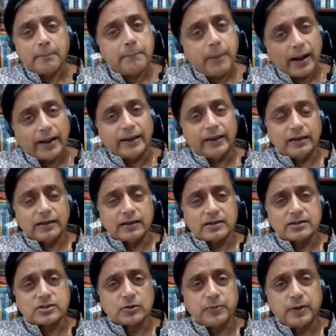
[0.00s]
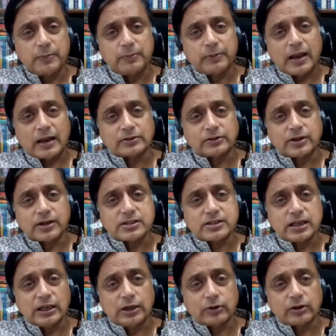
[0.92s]
buy-in. So people aren't going to
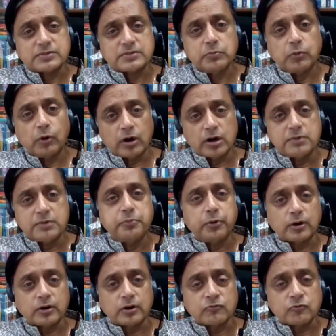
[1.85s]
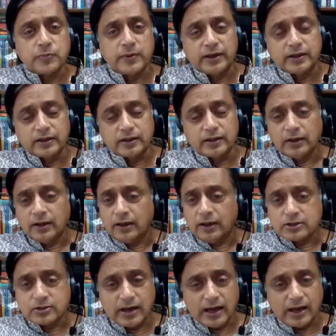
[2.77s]
say, look, it's more important for me
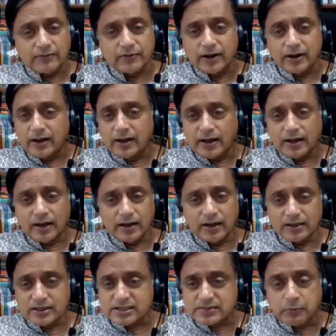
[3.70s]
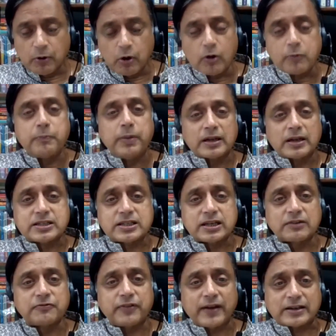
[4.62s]
to have a smoke
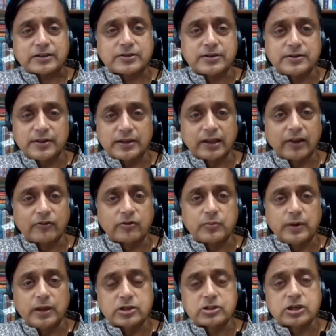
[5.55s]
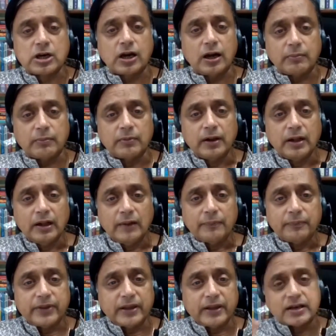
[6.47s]
belching factory that gives me a job
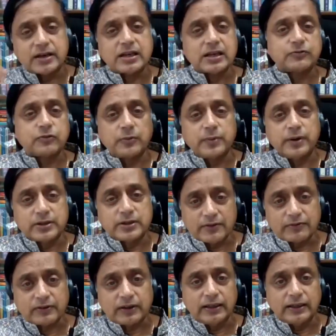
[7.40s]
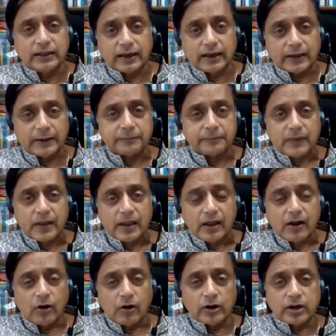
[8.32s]
than it is for me to have clean air.
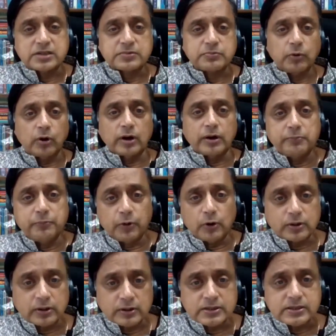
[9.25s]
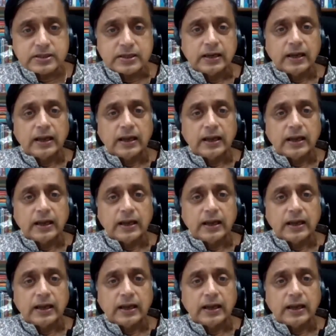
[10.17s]
Or it's more important